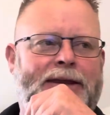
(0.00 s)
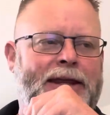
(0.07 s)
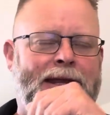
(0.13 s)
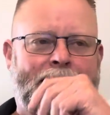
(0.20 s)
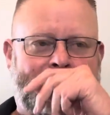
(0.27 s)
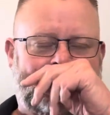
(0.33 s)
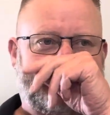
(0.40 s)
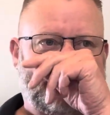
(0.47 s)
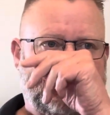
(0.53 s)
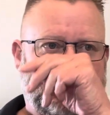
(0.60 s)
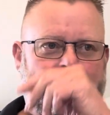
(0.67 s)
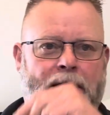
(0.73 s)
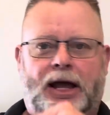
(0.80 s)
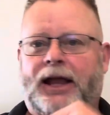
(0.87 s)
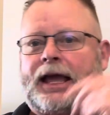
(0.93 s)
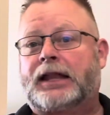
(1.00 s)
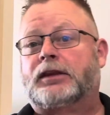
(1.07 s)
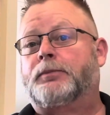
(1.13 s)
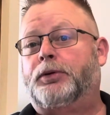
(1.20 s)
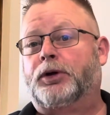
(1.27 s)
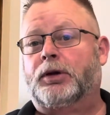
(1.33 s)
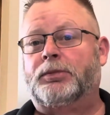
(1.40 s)
And I got to
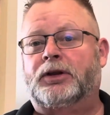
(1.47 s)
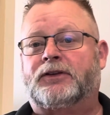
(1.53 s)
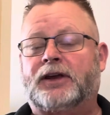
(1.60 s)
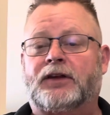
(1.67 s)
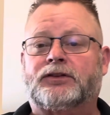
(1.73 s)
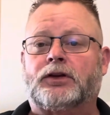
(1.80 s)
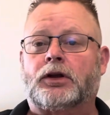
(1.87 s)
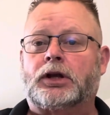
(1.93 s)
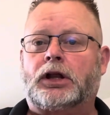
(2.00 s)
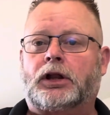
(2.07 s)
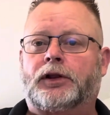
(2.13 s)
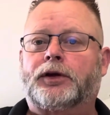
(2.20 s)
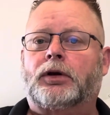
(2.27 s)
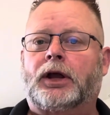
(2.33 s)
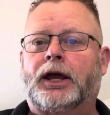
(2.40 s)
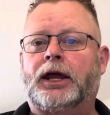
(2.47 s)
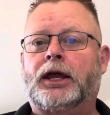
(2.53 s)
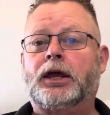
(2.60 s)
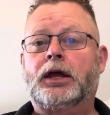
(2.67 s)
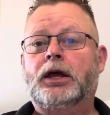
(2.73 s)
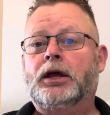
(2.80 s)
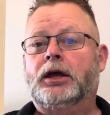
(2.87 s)
put them to test on Clear Lake,
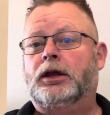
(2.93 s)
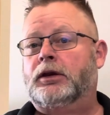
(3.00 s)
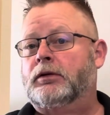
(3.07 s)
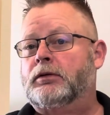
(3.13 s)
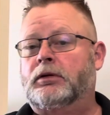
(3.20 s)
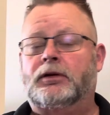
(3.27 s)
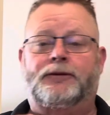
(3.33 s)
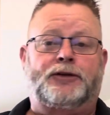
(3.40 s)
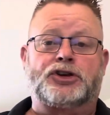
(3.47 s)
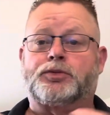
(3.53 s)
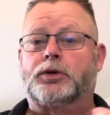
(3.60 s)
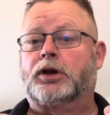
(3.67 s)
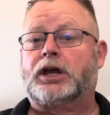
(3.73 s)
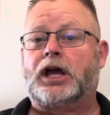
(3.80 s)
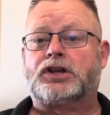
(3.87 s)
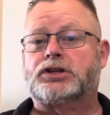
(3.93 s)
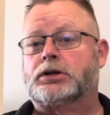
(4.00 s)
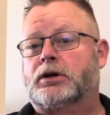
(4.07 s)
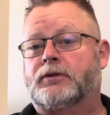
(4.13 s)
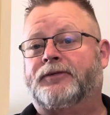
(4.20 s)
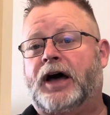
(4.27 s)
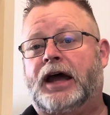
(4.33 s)
and the fish we were catching
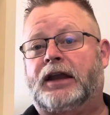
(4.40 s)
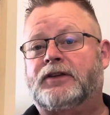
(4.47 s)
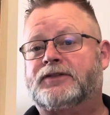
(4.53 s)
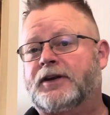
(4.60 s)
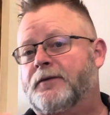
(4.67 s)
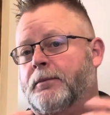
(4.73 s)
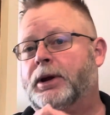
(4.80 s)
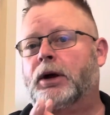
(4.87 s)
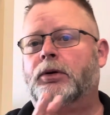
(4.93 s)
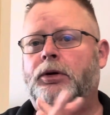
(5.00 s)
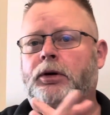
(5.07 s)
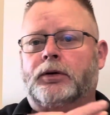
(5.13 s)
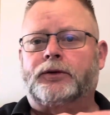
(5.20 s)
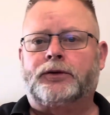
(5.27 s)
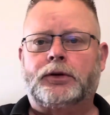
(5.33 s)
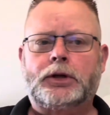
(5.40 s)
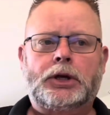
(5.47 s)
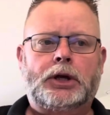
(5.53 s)
are 5 to 7 pounders.